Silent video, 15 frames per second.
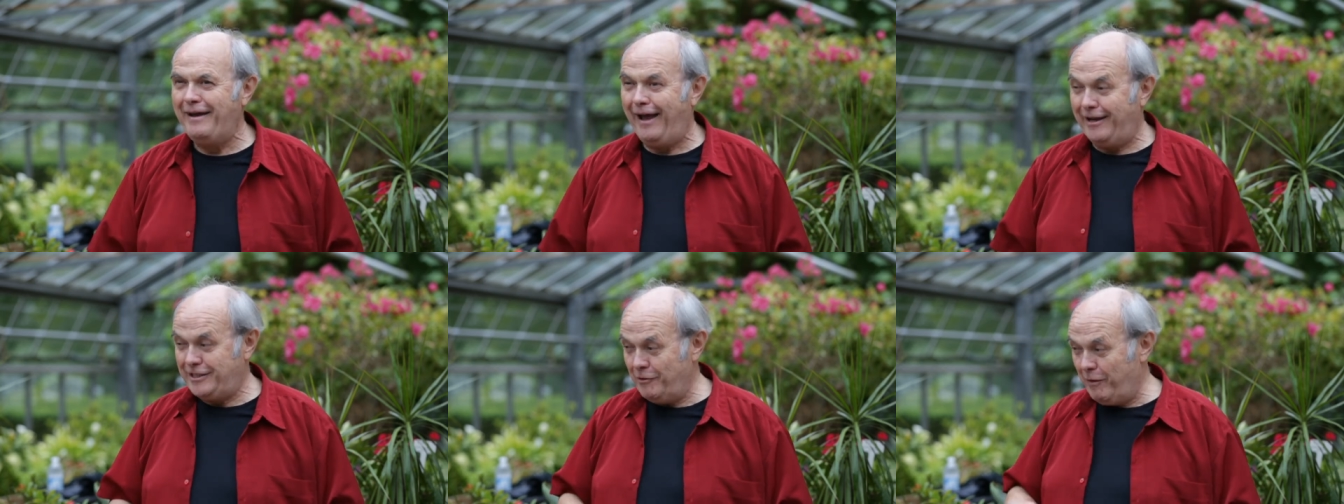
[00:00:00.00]

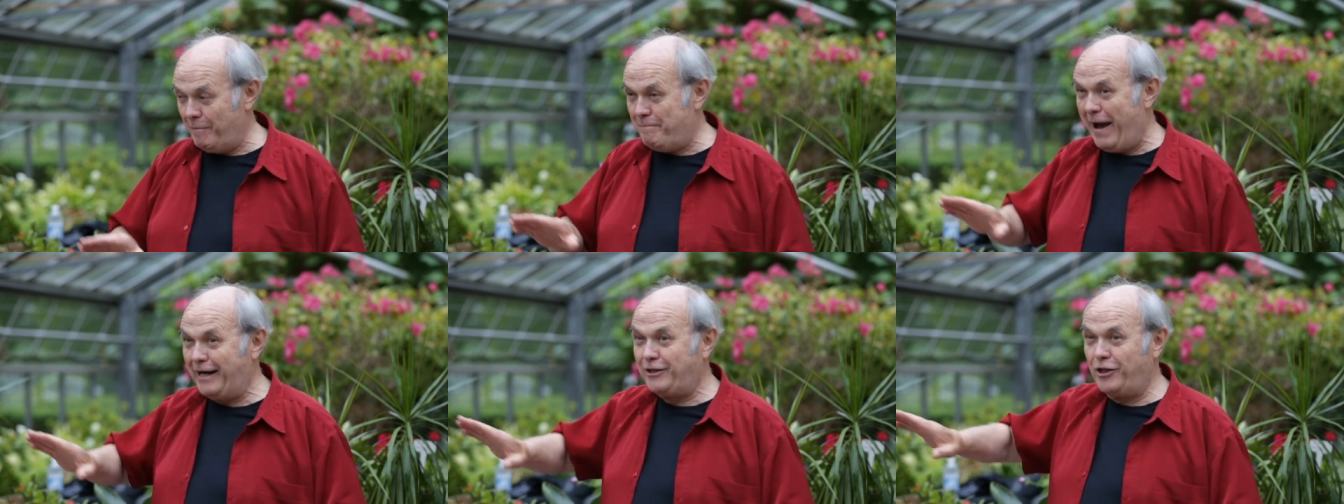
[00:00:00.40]
And she went
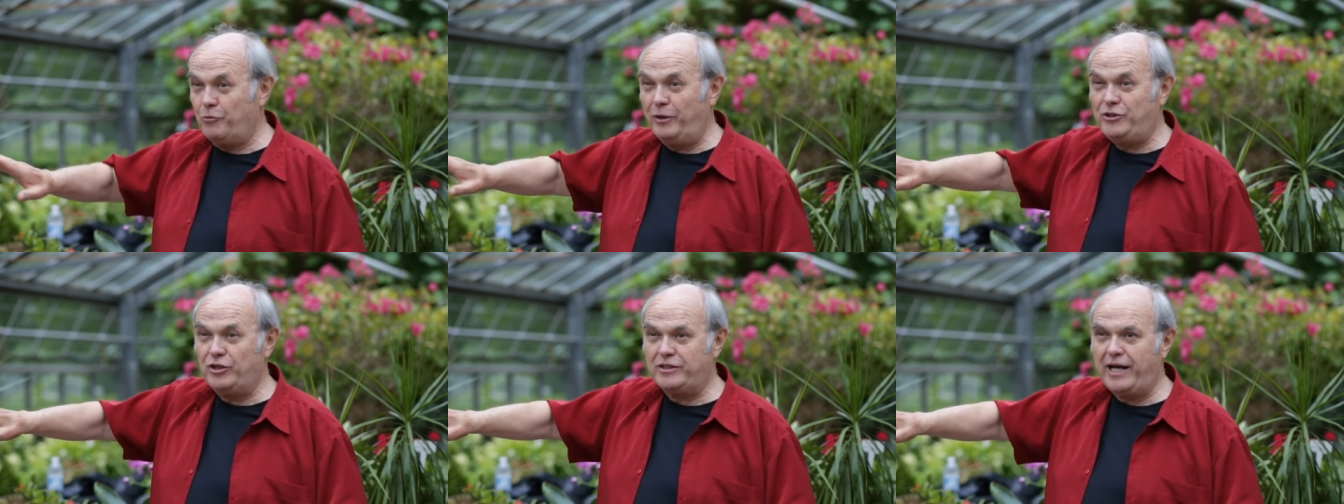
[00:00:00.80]
back to the
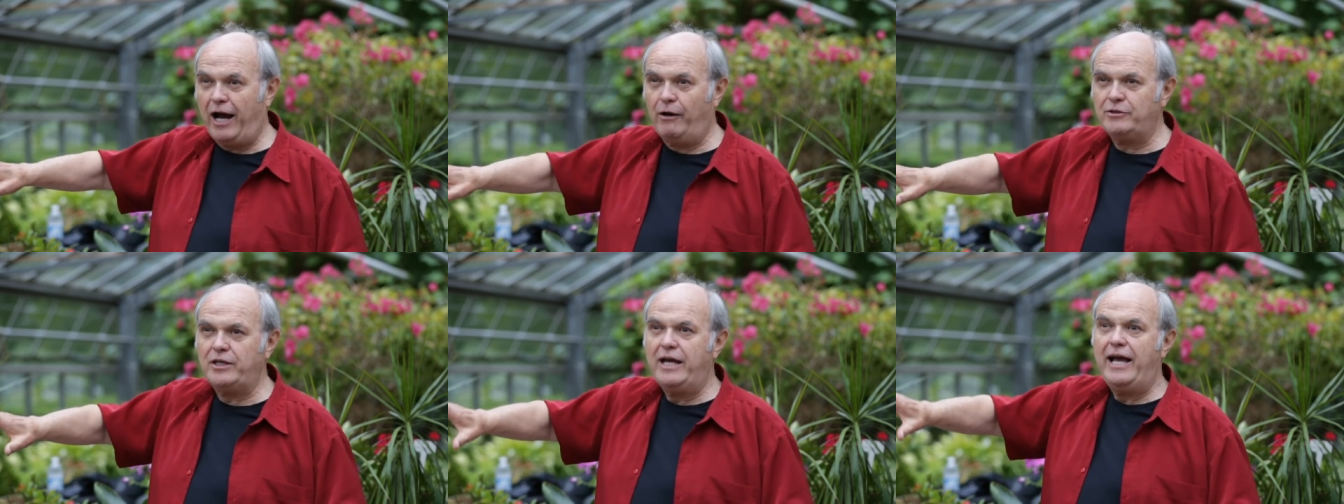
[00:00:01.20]
witch's
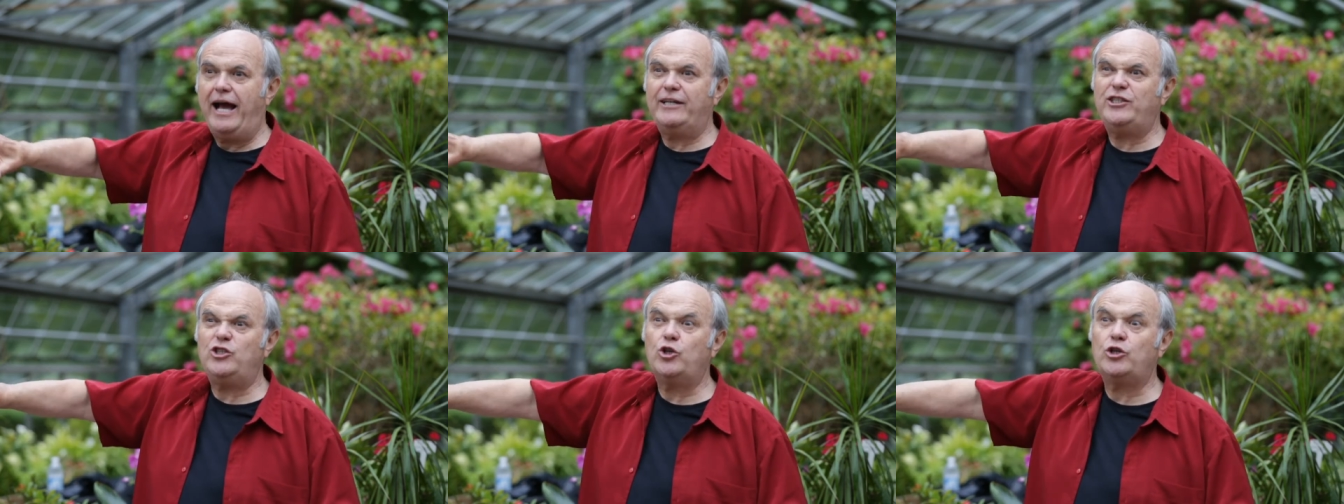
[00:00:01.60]
house,
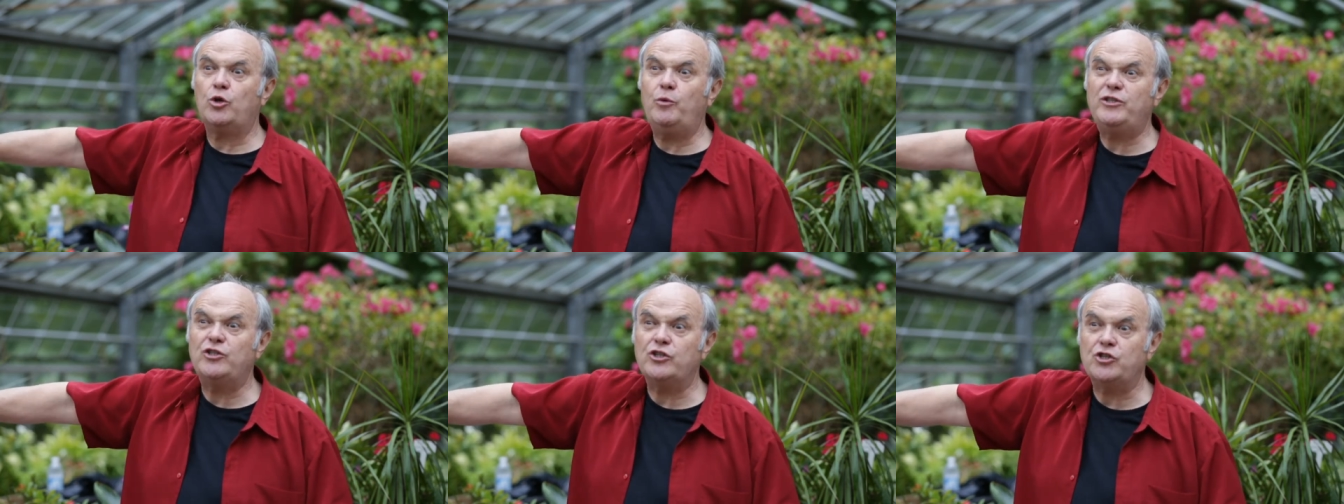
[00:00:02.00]
and she took the
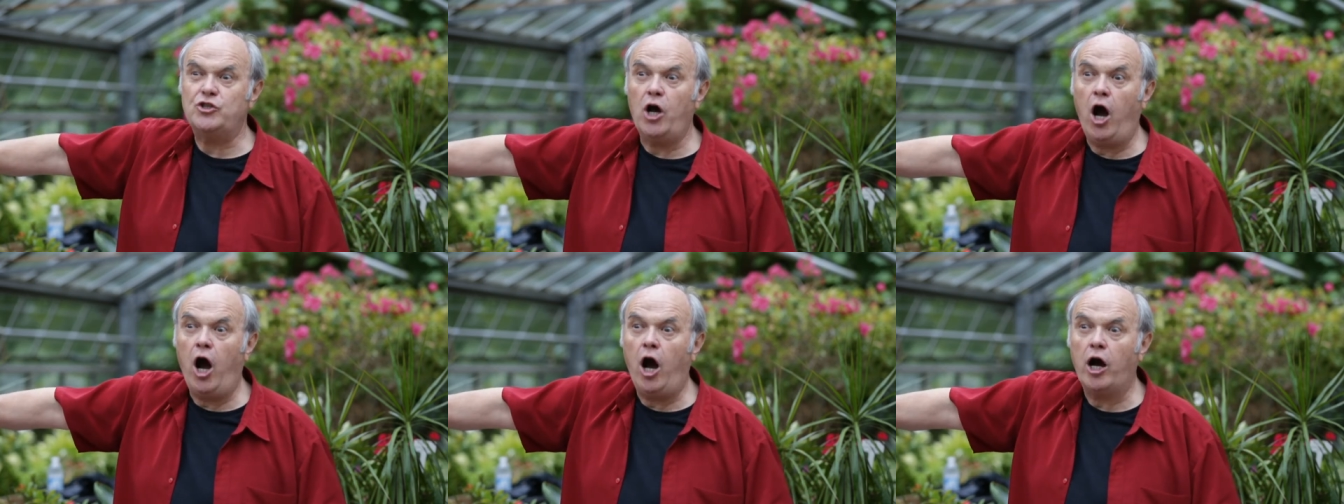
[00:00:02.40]
witch's
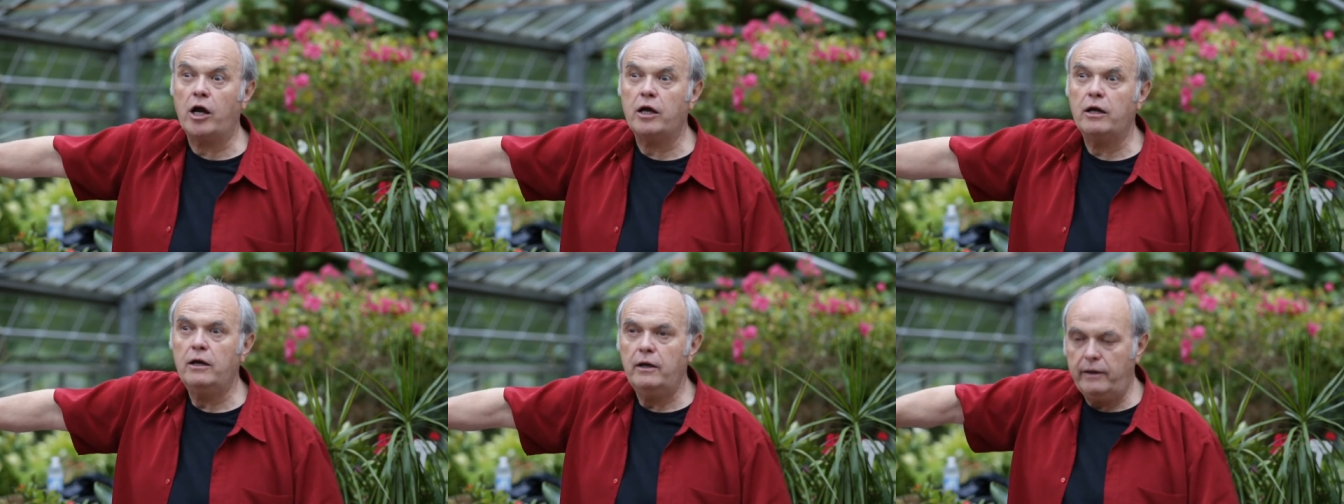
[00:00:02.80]
dog.
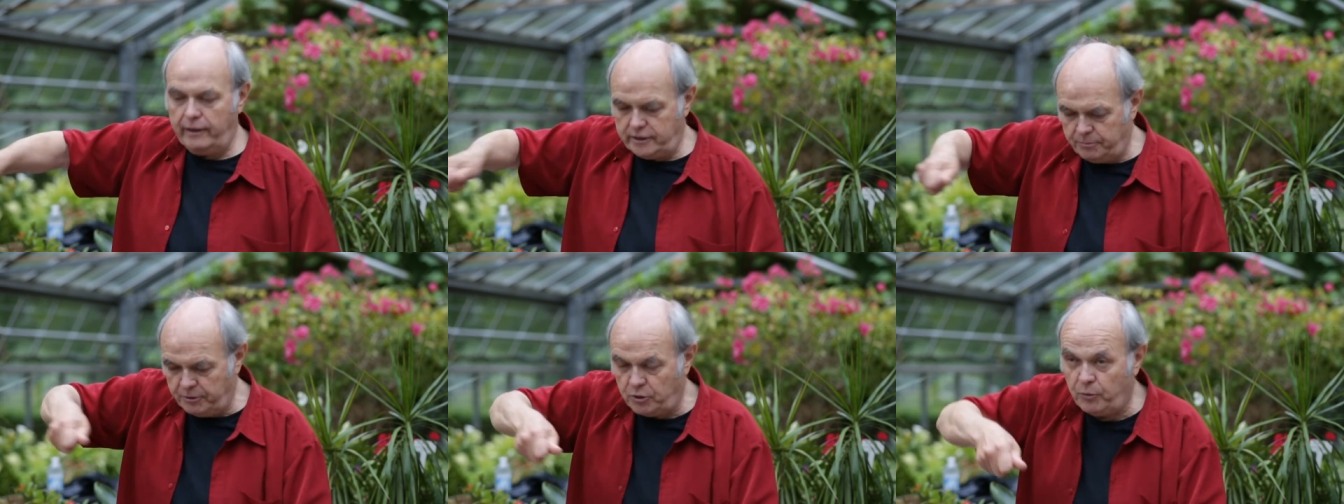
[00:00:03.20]

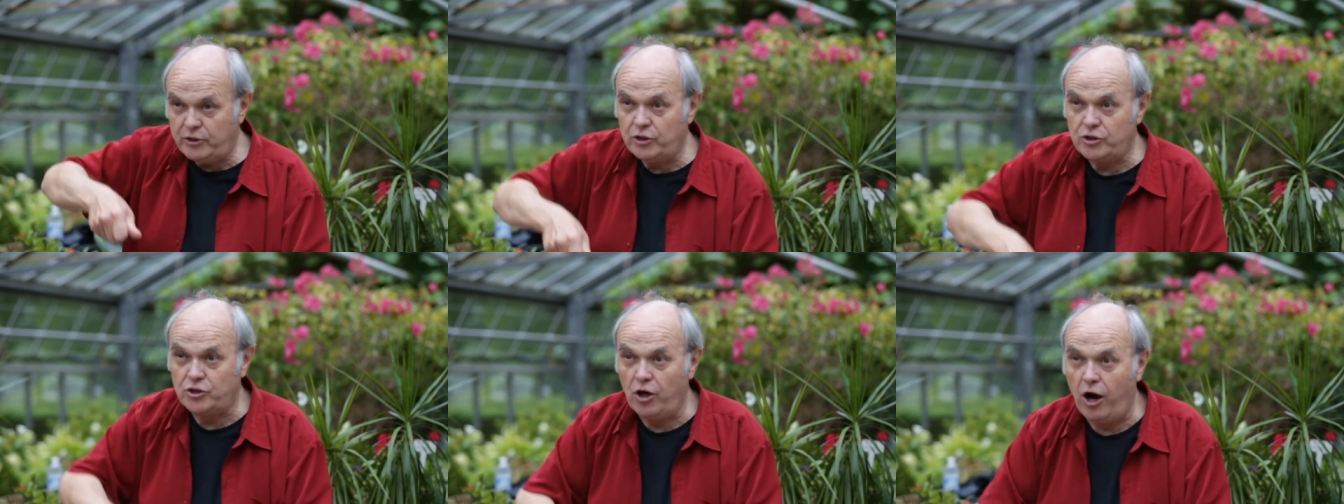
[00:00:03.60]
She put the
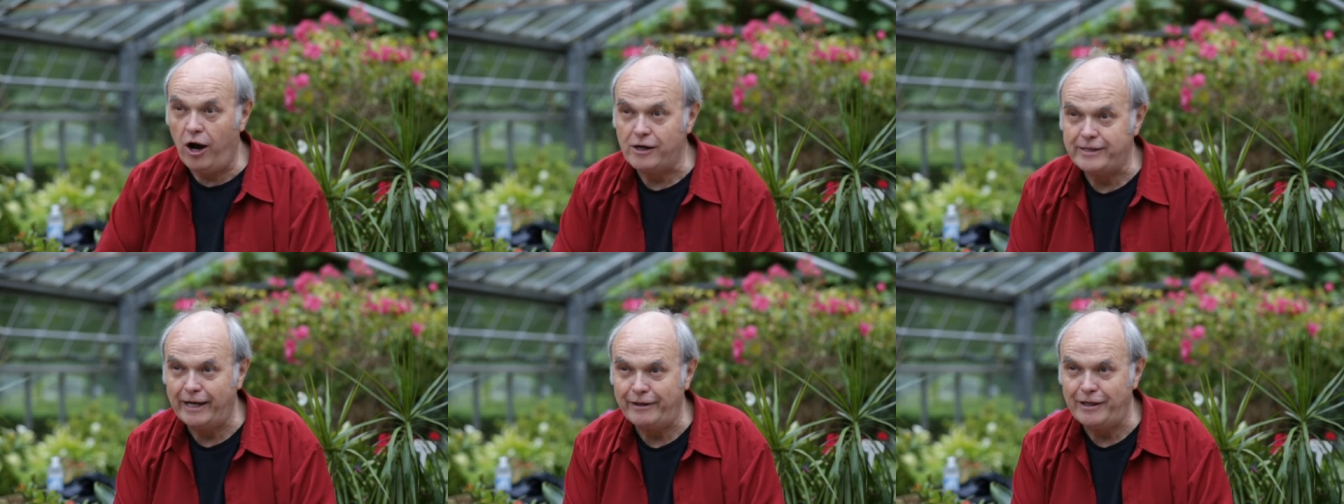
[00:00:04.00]
witch's
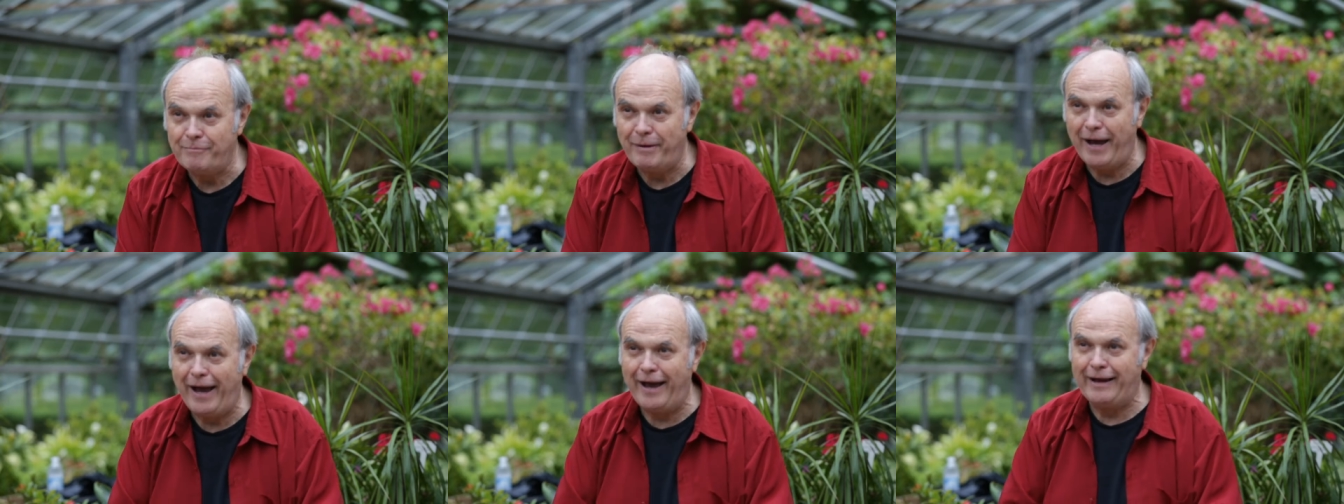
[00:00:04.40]
dog down in the
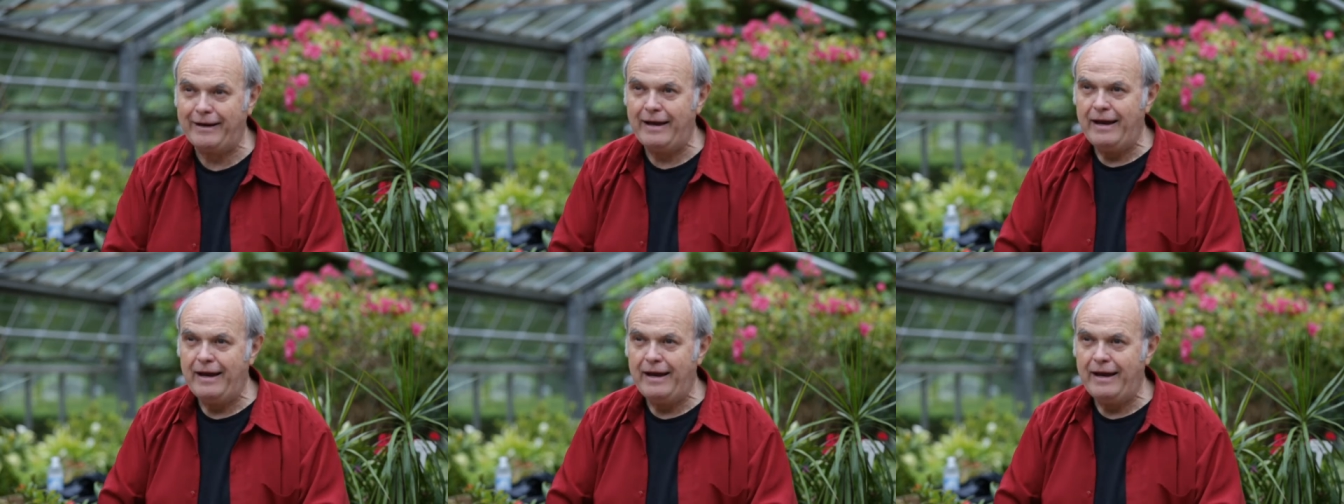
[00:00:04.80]
bag.